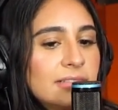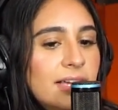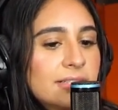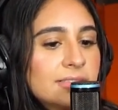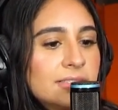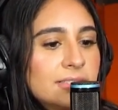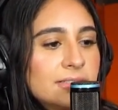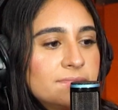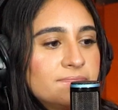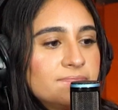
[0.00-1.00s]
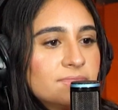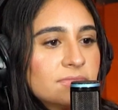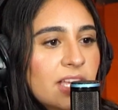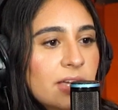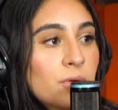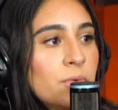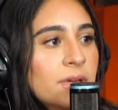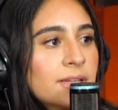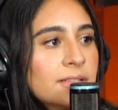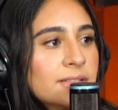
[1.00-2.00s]
like, uh, that
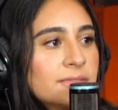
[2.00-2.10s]
quick